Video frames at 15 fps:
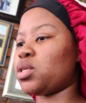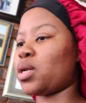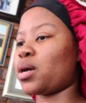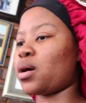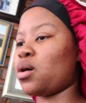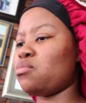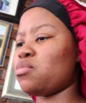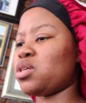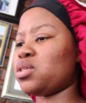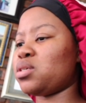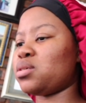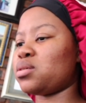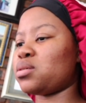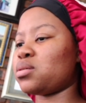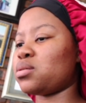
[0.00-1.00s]
Like, how much
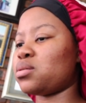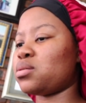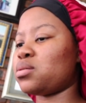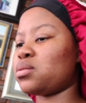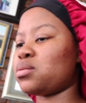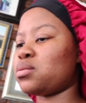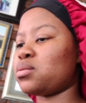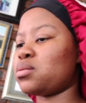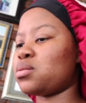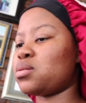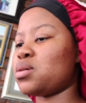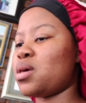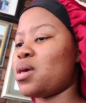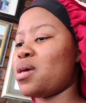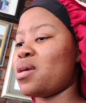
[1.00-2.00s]
is it?
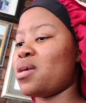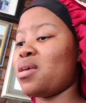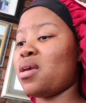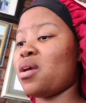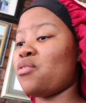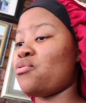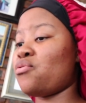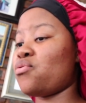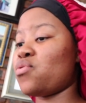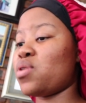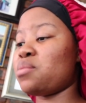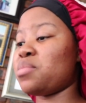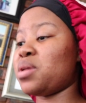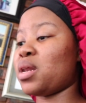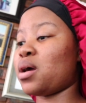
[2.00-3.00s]
Yeah,
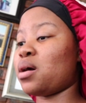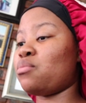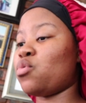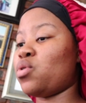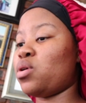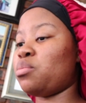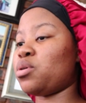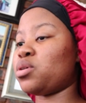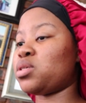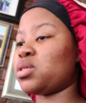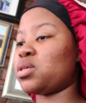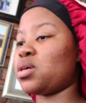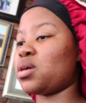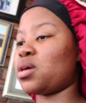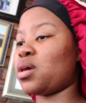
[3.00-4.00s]
Funamina, I'm all about
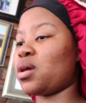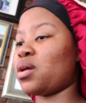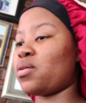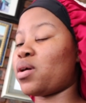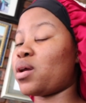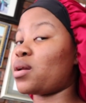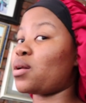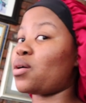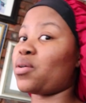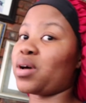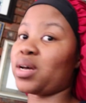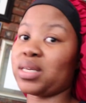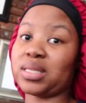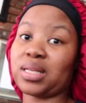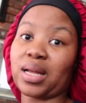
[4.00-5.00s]
skincare right now,
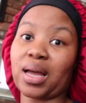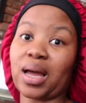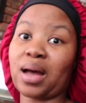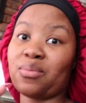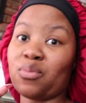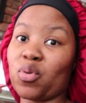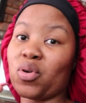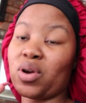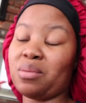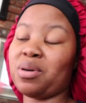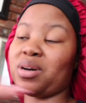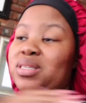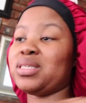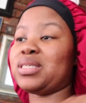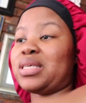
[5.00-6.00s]
guys. Like, I'm all
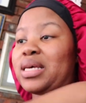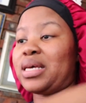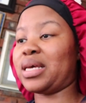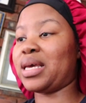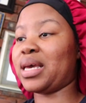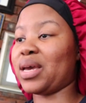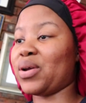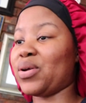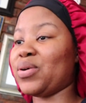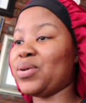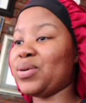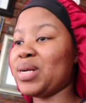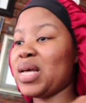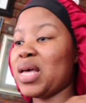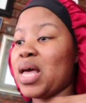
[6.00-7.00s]
about skincare.